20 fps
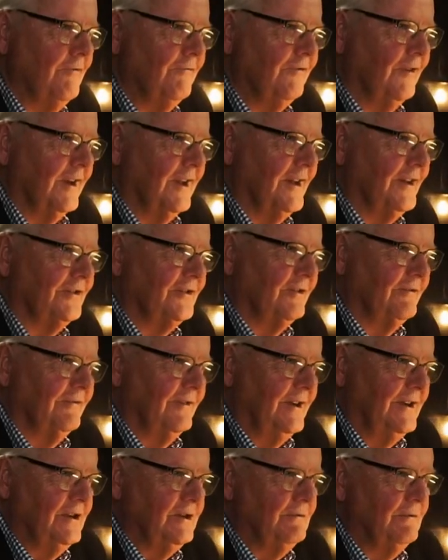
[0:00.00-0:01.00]

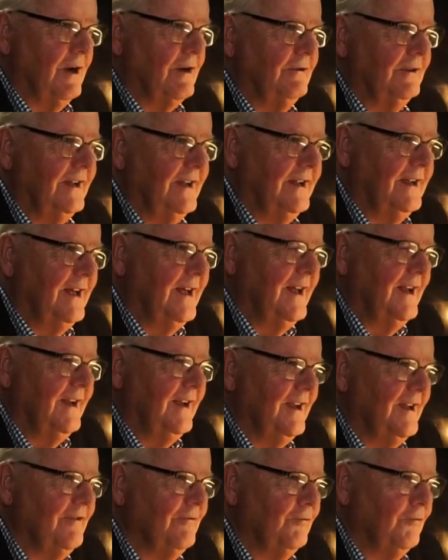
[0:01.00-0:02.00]
philosophy. You only
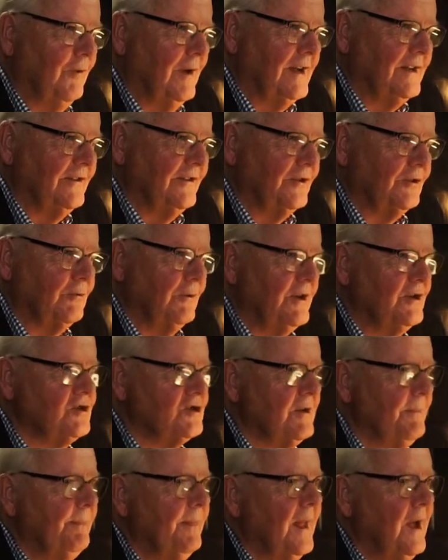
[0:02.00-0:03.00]
live once,
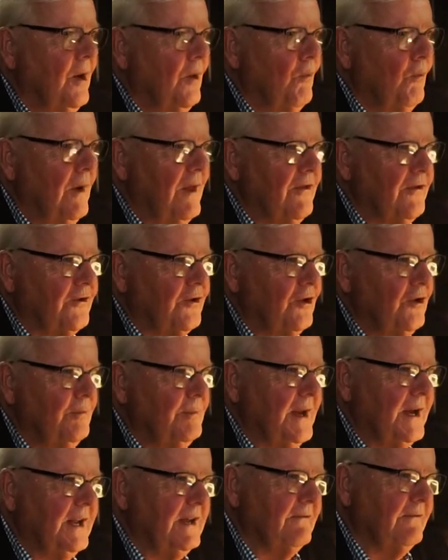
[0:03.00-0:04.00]
which went through
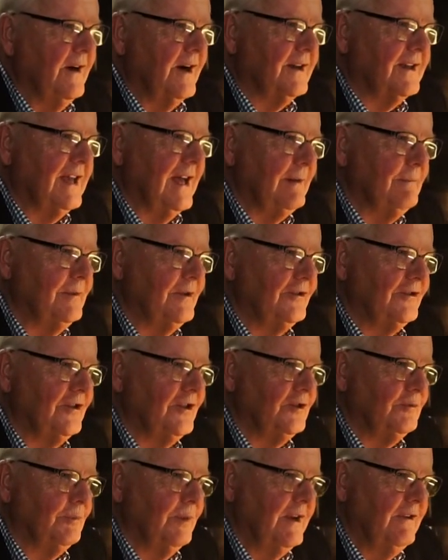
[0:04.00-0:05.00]
many of our
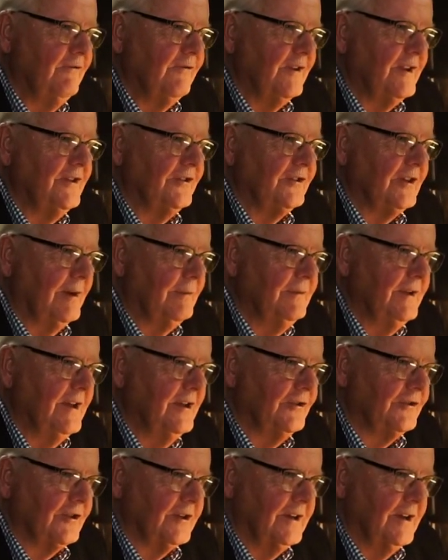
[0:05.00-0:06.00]
campuses briefly some
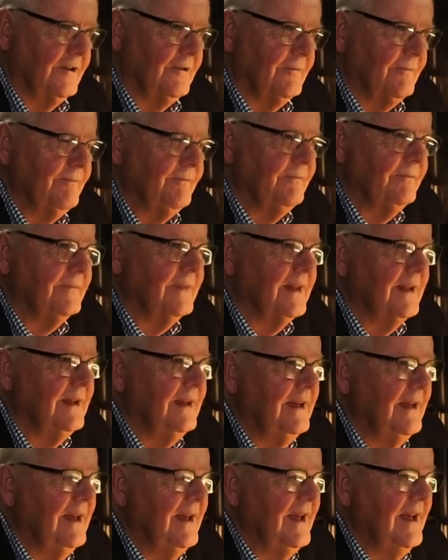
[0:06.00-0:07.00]
years ago.
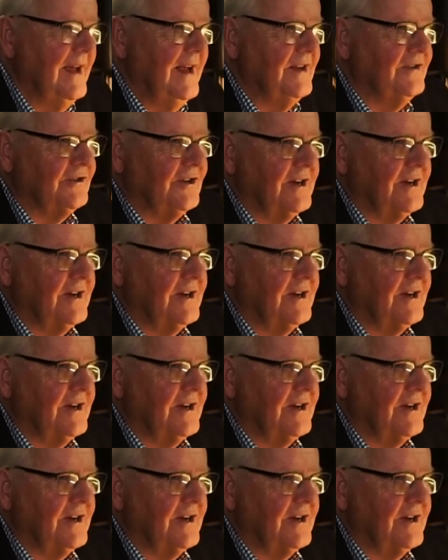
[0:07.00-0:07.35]
It's a